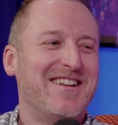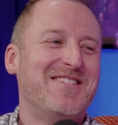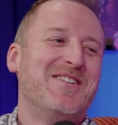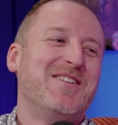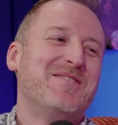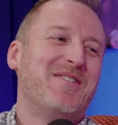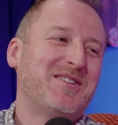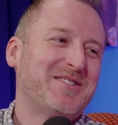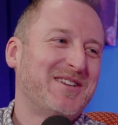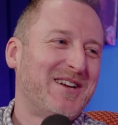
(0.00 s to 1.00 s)
No, he
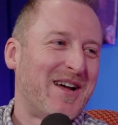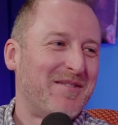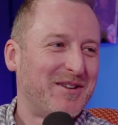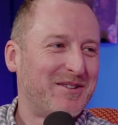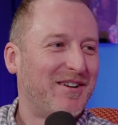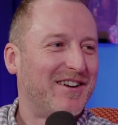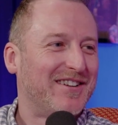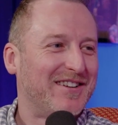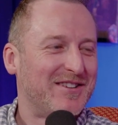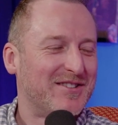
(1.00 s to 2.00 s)
works in an abattoir
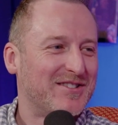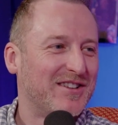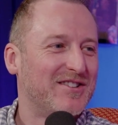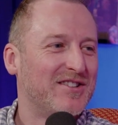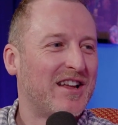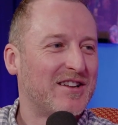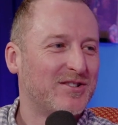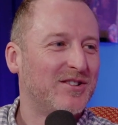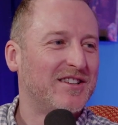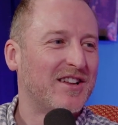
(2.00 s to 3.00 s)
and he just like, that's
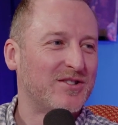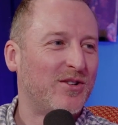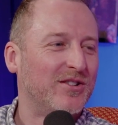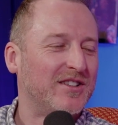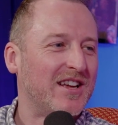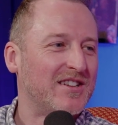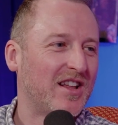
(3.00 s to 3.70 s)
all he does all day is